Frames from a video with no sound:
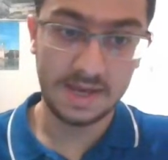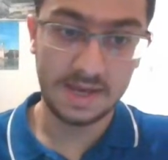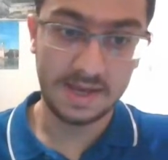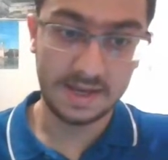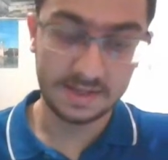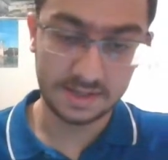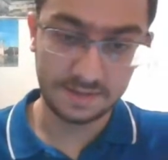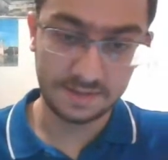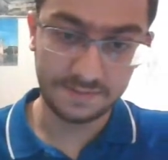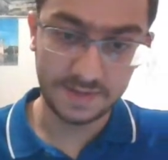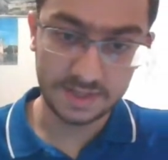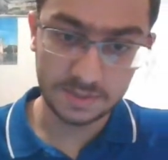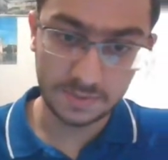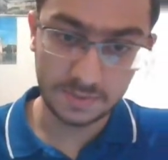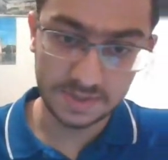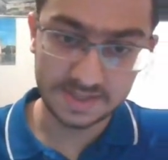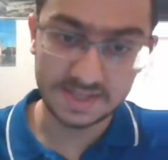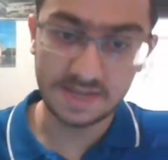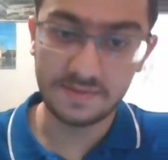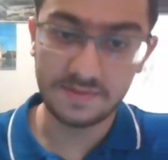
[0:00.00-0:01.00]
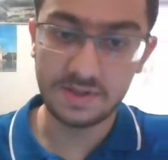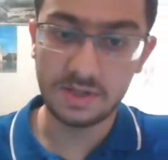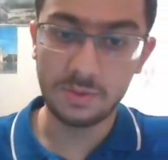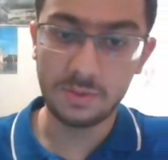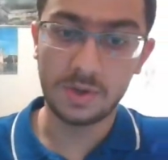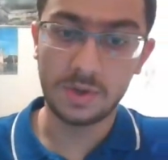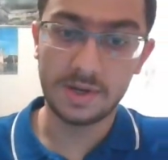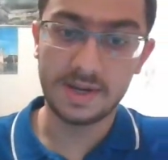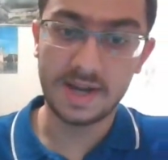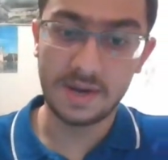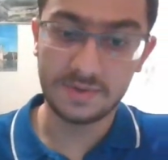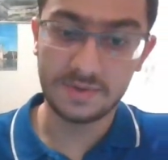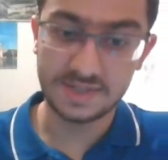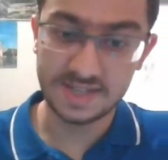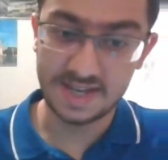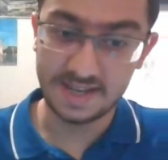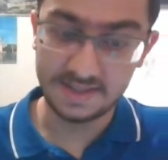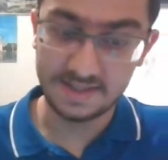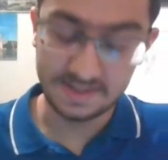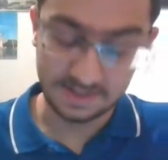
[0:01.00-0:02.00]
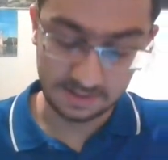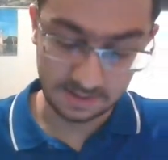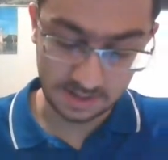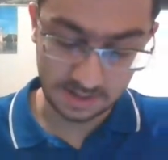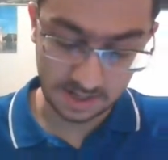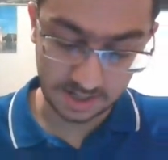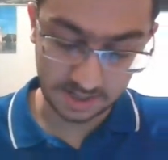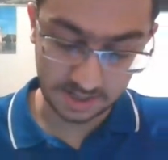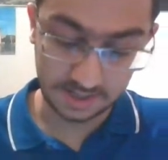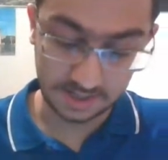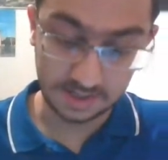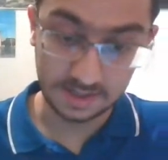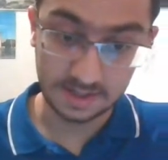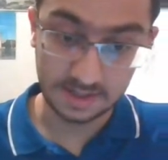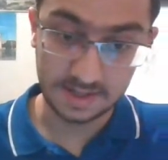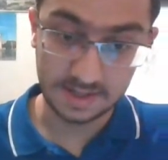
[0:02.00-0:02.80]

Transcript: His offense was 71, now it's 89.